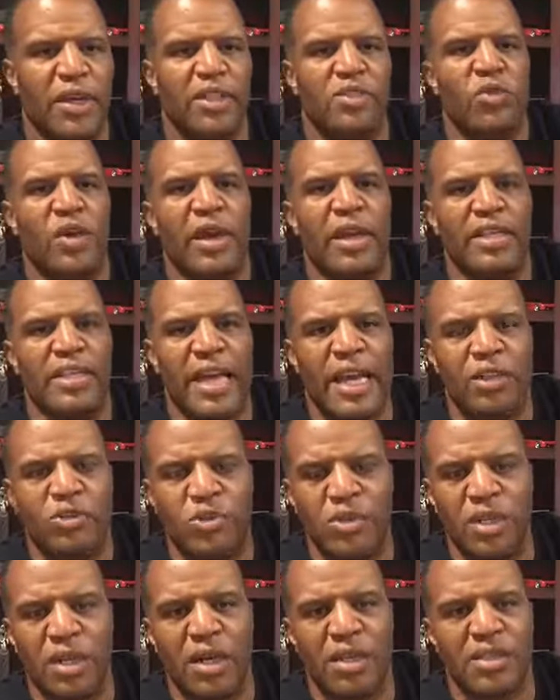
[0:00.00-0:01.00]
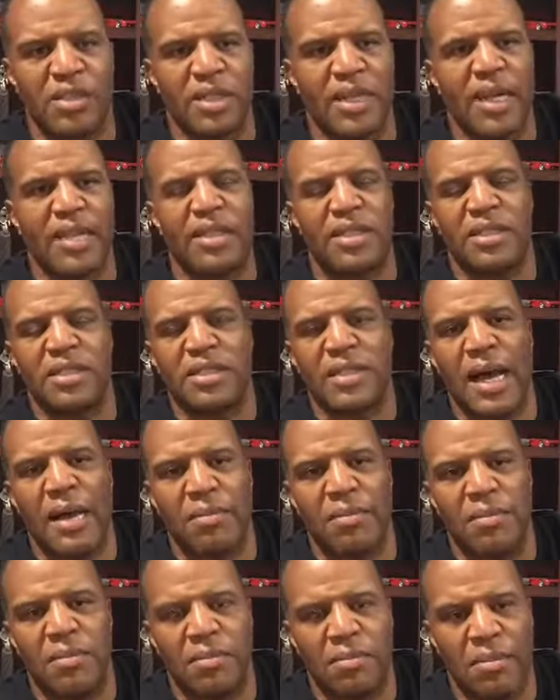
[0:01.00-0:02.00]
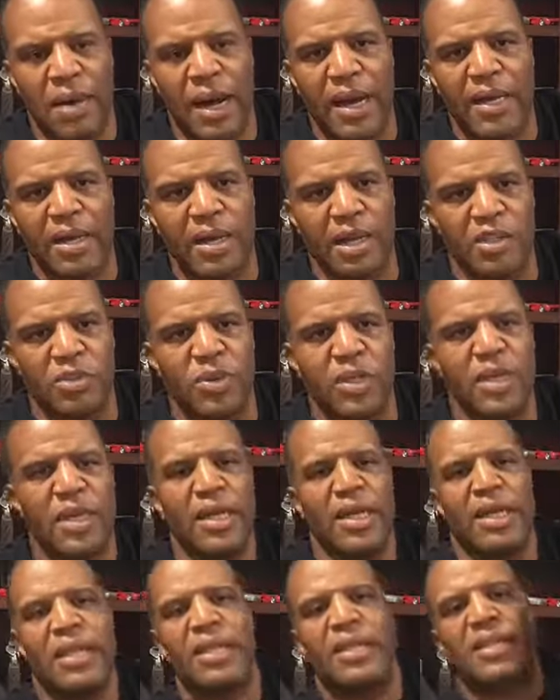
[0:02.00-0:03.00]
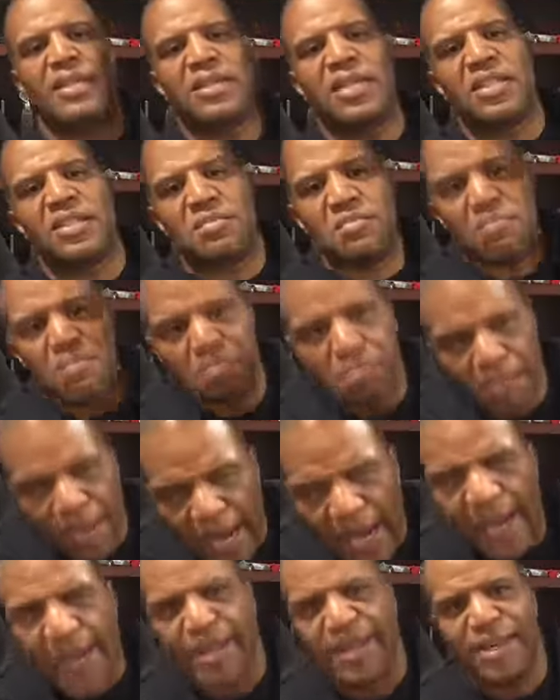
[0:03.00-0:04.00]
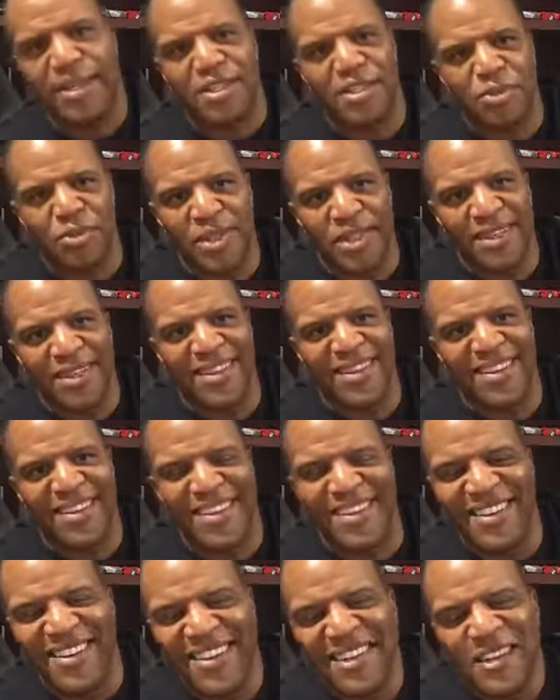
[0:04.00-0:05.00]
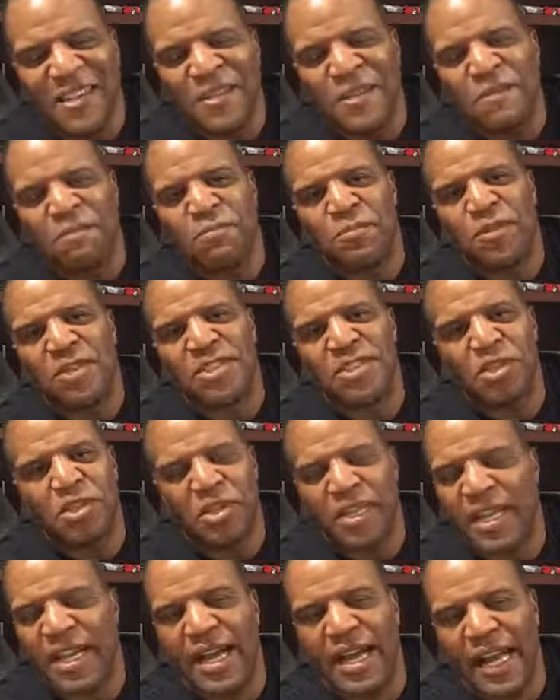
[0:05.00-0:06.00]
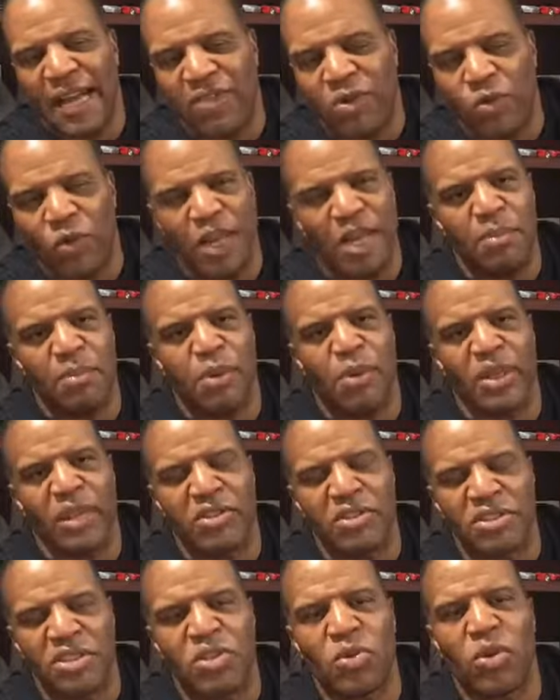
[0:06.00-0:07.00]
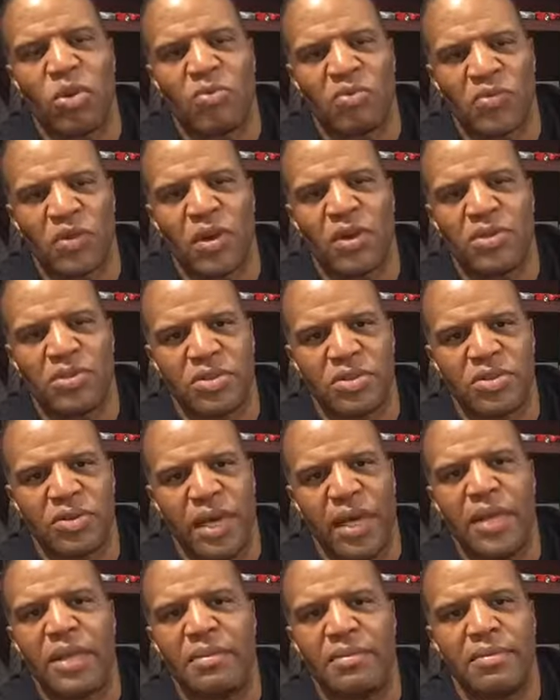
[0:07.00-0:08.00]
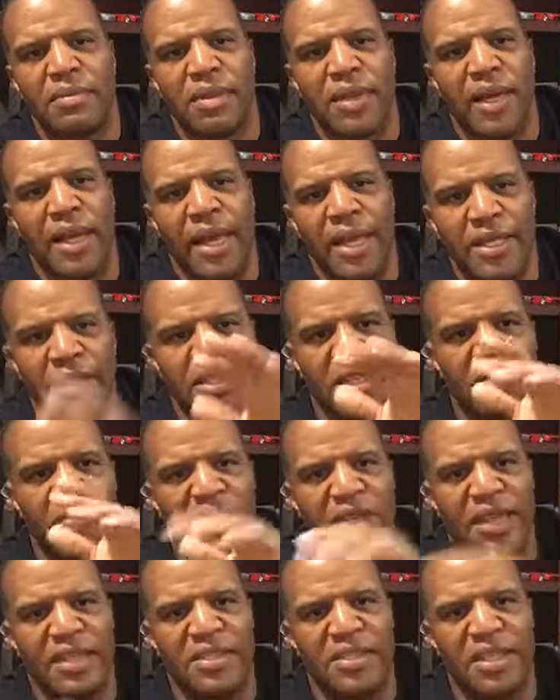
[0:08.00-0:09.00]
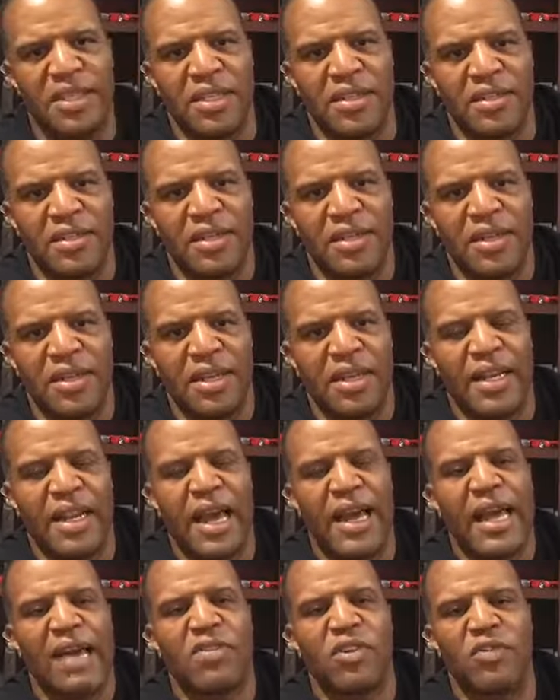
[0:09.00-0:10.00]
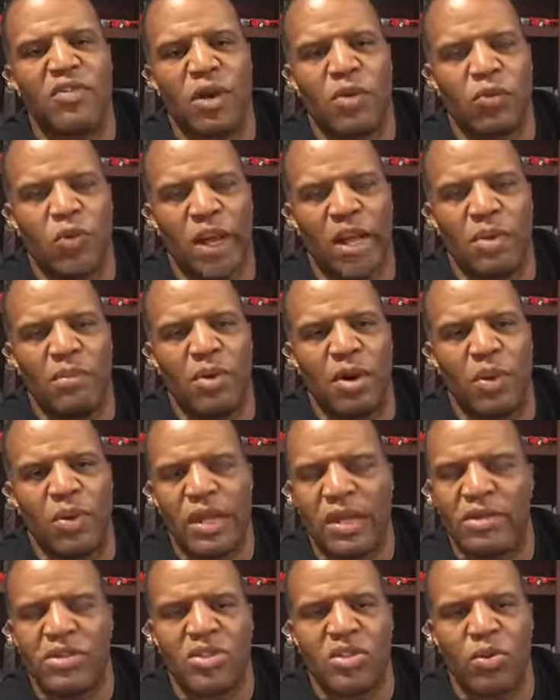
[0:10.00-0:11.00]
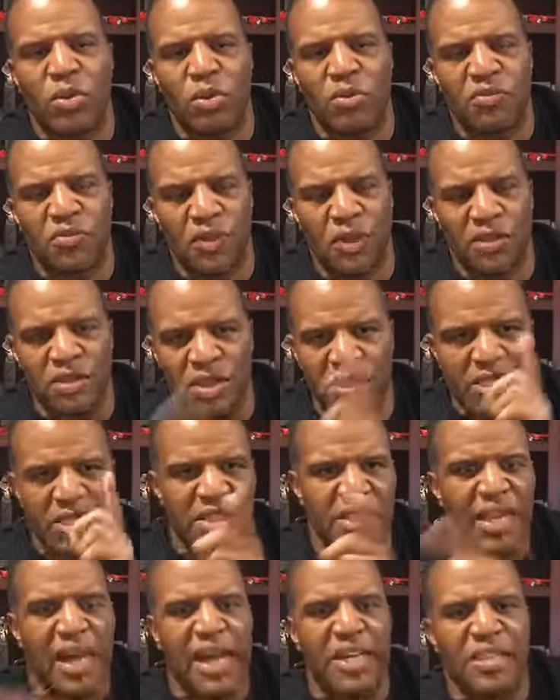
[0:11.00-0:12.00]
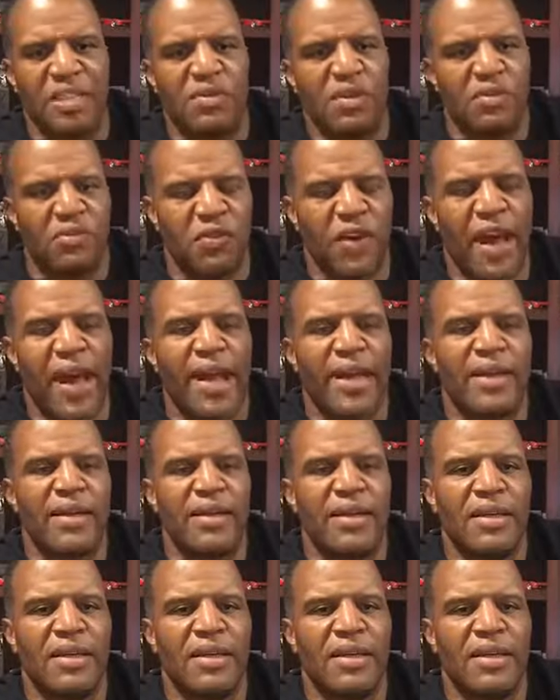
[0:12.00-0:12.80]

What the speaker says: As Andrew Young said, this is not my country. This is my country. So you cannot have a rainbow without a storm first, right? Hey, Tiffany, I see you. You cannot have a rainbow without a storm first. It's a scientific fact.